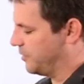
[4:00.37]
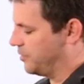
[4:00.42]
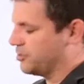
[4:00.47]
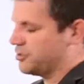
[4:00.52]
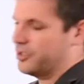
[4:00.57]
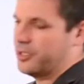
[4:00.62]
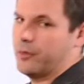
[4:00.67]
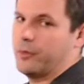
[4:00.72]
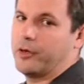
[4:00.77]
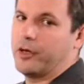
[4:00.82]
So
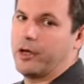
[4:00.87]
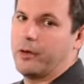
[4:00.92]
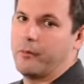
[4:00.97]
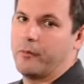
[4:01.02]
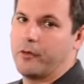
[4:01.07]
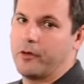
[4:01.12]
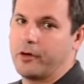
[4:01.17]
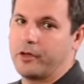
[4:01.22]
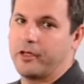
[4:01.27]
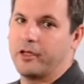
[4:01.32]
usually when
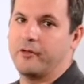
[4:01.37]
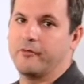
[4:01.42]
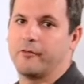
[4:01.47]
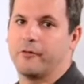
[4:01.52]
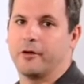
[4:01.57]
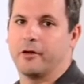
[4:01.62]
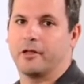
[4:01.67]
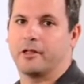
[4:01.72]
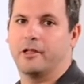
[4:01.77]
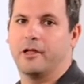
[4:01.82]
I'm working
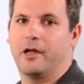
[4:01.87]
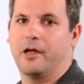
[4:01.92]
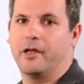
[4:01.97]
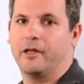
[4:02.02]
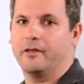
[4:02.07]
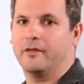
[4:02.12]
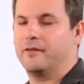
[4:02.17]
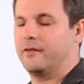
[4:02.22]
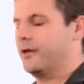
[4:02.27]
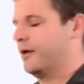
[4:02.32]
for a
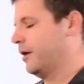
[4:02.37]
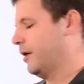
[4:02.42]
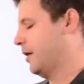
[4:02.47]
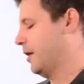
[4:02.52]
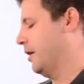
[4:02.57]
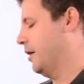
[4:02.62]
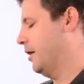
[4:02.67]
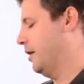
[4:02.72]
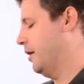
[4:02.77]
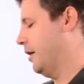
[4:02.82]
client,
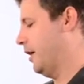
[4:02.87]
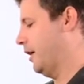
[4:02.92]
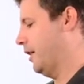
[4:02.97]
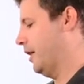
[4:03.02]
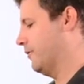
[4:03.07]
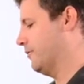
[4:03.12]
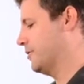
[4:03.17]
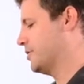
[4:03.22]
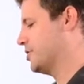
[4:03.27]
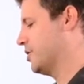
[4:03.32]

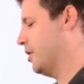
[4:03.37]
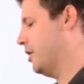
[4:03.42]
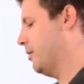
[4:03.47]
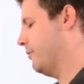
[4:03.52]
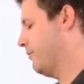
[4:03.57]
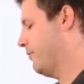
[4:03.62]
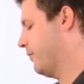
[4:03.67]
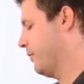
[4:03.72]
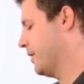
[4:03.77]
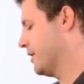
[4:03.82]
I'll have a
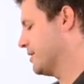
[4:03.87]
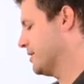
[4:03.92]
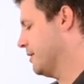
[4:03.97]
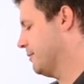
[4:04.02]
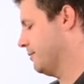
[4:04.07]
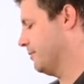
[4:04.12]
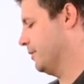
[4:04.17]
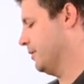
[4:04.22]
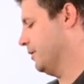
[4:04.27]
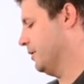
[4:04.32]
job, for
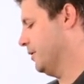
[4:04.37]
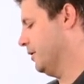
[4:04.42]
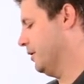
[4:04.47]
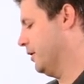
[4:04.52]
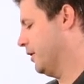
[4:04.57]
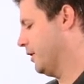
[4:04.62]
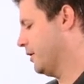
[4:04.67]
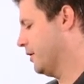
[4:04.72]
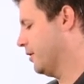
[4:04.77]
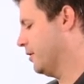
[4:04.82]
example,
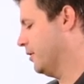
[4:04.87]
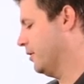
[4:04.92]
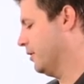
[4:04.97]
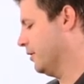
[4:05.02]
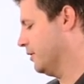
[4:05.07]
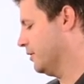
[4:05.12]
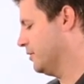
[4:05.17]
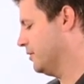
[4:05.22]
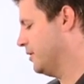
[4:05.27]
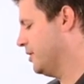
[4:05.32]
I can
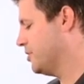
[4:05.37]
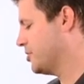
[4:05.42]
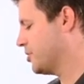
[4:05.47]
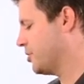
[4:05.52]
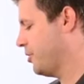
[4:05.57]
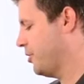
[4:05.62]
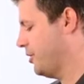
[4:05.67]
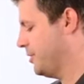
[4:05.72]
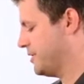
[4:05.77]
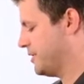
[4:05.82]
call it
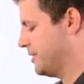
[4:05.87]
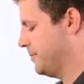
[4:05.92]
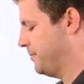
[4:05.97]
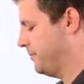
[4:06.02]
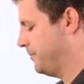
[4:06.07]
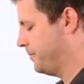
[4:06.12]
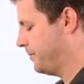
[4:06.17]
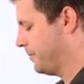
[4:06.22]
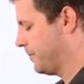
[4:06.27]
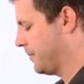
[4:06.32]
T-shirts.
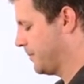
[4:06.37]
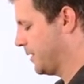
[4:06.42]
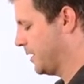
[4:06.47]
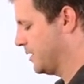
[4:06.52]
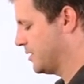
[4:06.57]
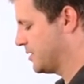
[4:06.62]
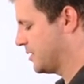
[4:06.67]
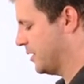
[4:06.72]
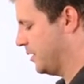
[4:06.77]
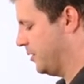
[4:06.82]

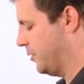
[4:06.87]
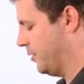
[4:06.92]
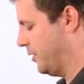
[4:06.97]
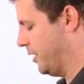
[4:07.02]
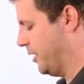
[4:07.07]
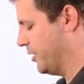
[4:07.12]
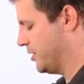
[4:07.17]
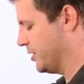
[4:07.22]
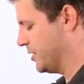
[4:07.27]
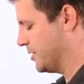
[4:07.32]

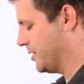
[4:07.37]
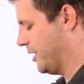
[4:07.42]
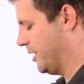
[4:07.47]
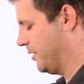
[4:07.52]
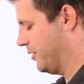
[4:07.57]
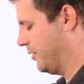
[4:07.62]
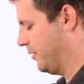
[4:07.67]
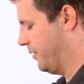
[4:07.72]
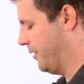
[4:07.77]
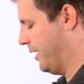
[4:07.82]
So I just
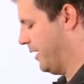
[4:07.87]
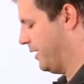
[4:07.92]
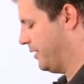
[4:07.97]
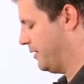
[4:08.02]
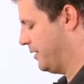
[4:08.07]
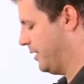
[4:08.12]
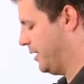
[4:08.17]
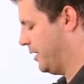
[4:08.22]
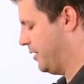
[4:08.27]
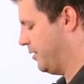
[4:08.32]
enter
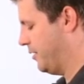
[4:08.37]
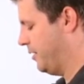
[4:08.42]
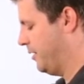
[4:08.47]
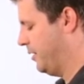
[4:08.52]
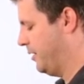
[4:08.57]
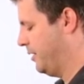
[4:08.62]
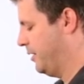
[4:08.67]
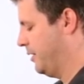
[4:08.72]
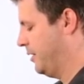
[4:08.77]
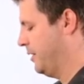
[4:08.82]
that here
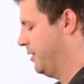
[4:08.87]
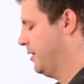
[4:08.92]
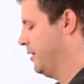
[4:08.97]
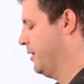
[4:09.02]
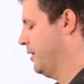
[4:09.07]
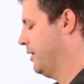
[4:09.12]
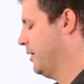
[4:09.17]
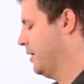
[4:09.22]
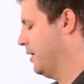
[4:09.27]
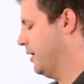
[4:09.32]

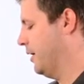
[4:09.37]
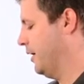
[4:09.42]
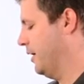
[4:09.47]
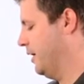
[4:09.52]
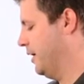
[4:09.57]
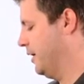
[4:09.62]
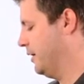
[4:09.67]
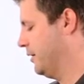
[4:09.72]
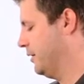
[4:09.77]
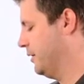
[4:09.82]

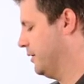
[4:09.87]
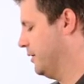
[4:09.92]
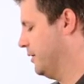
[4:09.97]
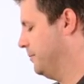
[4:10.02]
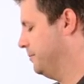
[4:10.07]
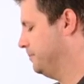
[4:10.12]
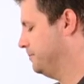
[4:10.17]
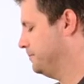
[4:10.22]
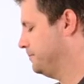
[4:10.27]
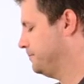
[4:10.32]

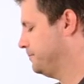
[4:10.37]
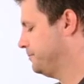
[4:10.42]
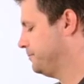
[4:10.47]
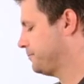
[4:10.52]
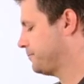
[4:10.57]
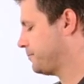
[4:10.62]
and